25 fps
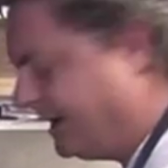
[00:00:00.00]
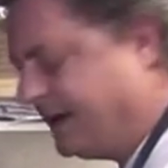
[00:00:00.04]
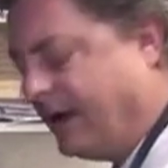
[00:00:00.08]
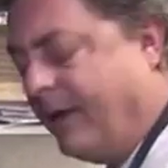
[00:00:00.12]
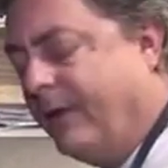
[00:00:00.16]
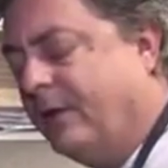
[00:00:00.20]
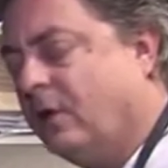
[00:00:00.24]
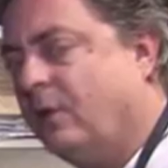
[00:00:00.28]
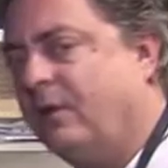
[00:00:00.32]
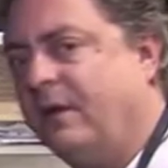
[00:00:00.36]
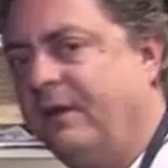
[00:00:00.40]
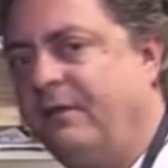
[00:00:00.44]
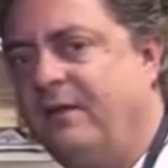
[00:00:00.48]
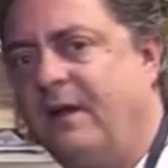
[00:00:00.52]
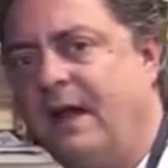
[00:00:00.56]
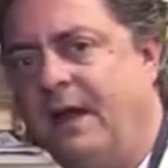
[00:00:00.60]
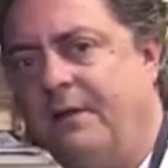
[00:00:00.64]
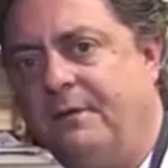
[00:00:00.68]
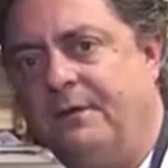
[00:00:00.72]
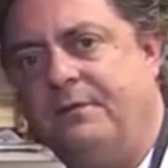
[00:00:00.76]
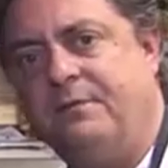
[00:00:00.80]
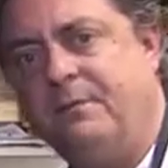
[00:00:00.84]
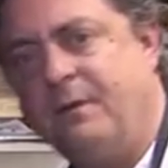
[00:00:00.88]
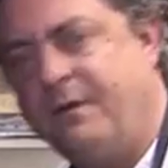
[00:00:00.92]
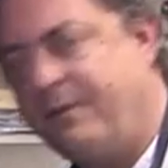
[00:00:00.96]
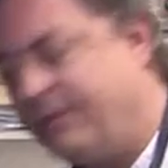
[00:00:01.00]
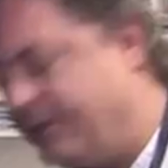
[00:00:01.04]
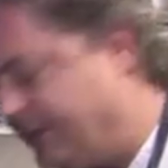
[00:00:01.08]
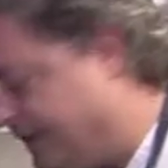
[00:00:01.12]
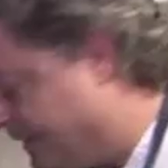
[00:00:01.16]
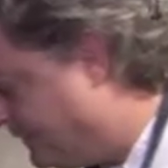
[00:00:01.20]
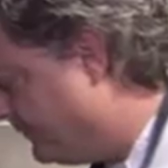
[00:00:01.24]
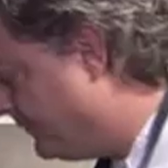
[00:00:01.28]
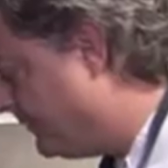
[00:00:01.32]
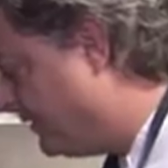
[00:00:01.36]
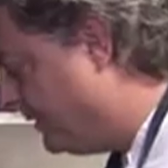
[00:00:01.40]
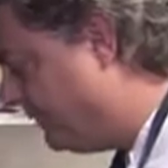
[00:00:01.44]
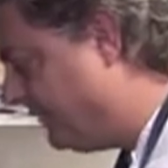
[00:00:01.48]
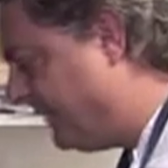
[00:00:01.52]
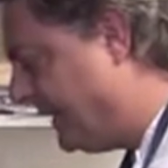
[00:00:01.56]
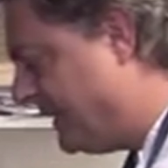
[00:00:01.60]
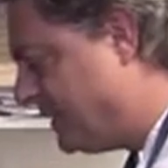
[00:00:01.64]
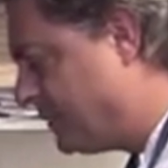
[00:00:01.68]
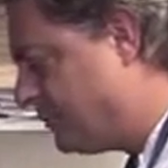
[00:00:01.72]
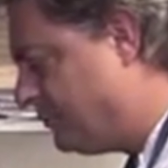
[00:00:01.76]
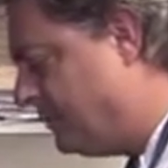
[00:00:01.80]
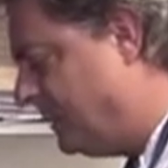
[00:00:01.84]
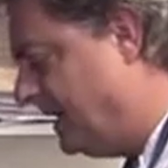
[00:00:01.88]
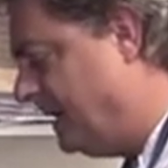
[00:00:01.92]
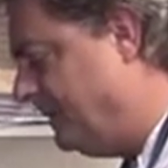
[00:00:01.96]
to get the lovely flavours from the fish
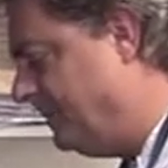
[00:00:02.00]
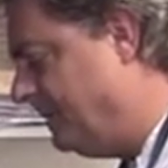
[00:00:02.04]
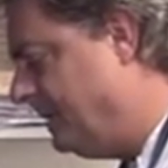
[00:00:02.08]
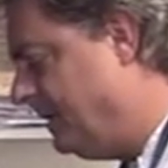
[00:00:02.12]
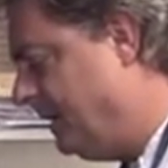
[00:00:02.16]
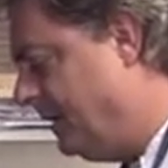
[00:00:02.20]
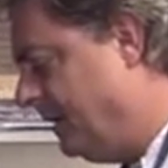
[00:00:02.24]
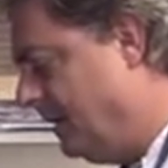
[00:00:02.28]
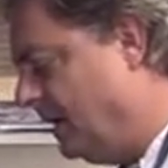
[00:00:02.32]
cream